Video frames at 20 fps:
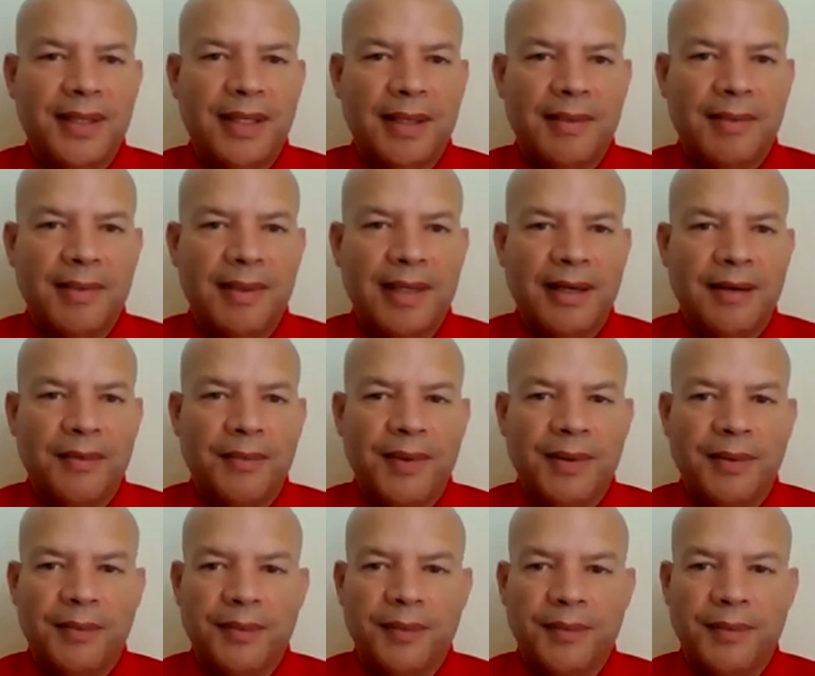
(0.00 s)
I
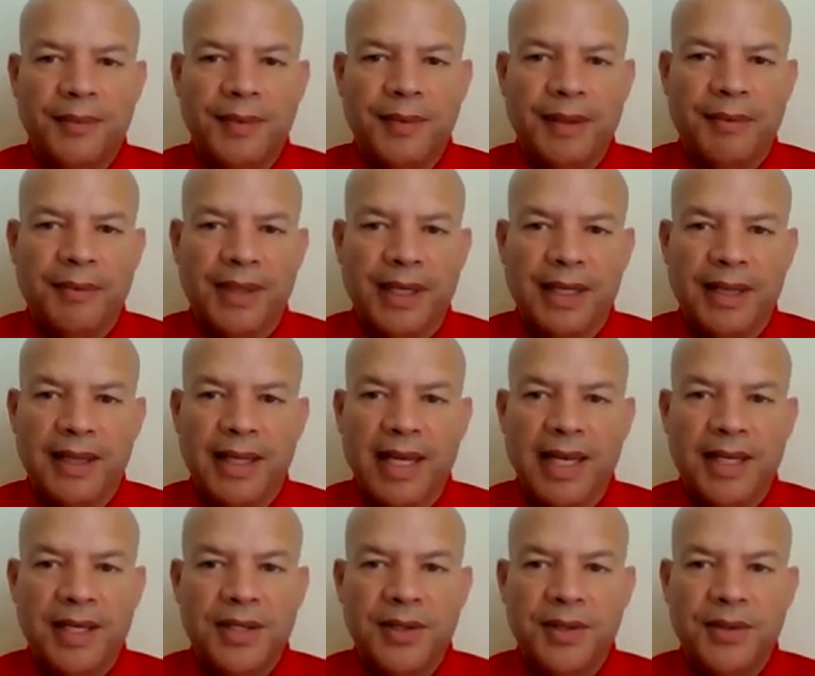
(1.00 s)
want to
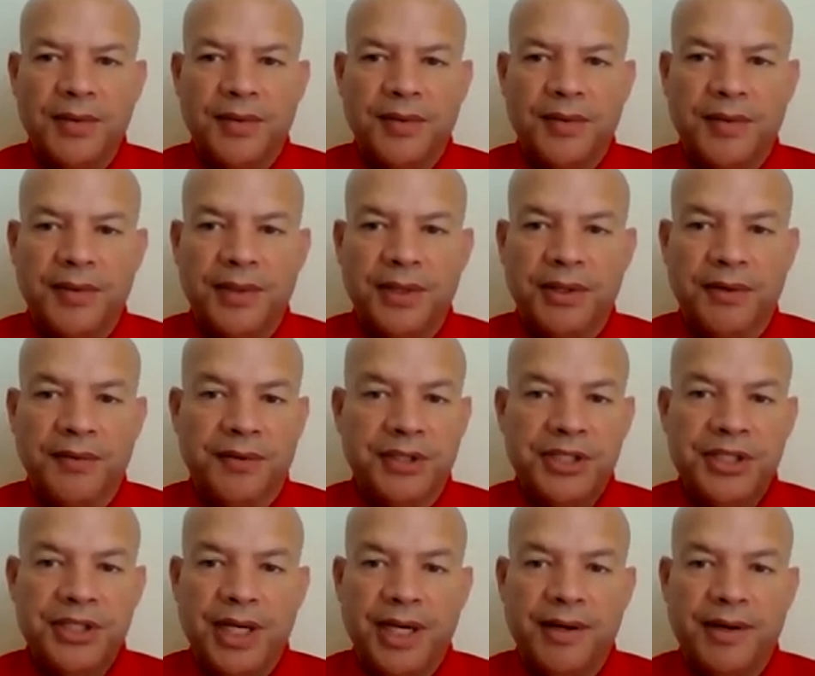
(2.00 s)
thank you, you know, for
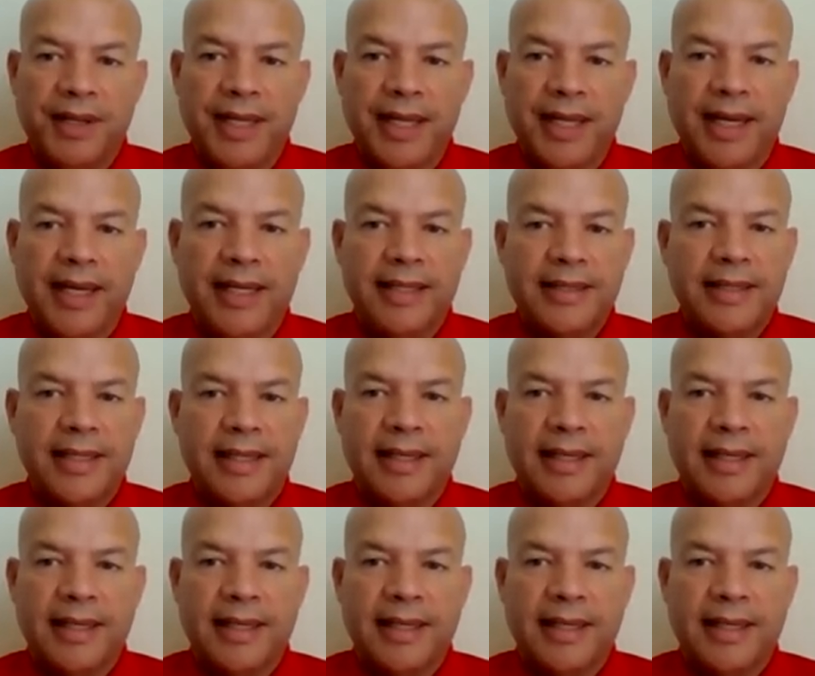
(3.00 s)
sharing that.